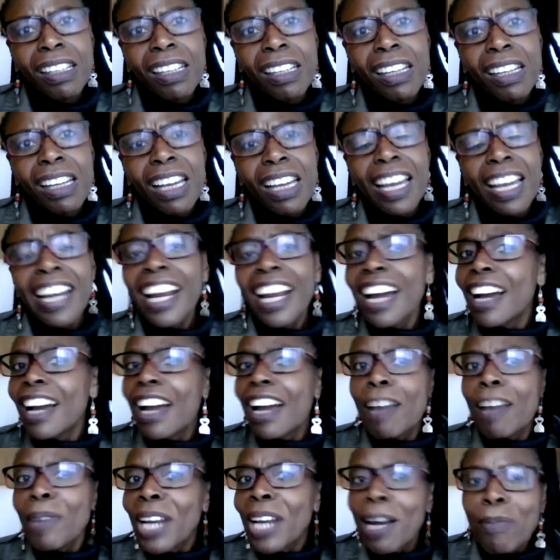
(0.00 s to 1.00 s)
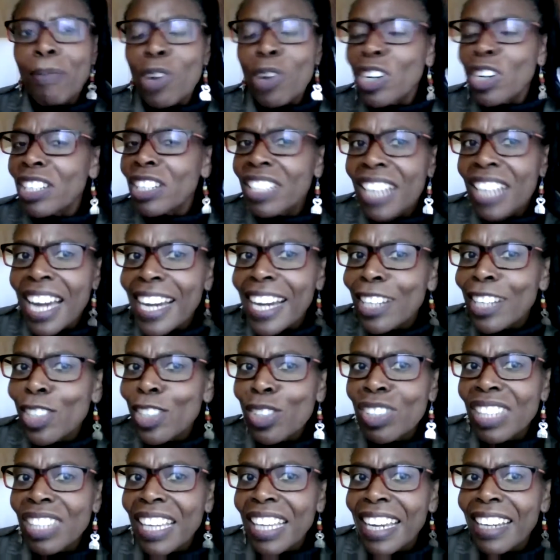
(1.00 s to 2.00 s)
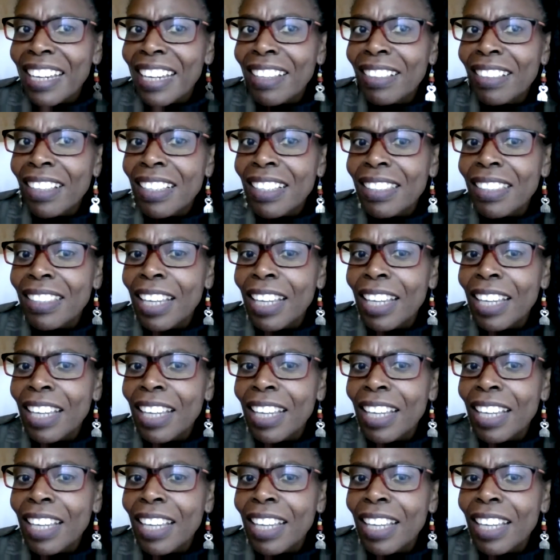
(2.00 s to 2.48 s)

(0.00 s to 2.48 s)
And I mean, I'm not shy to say this,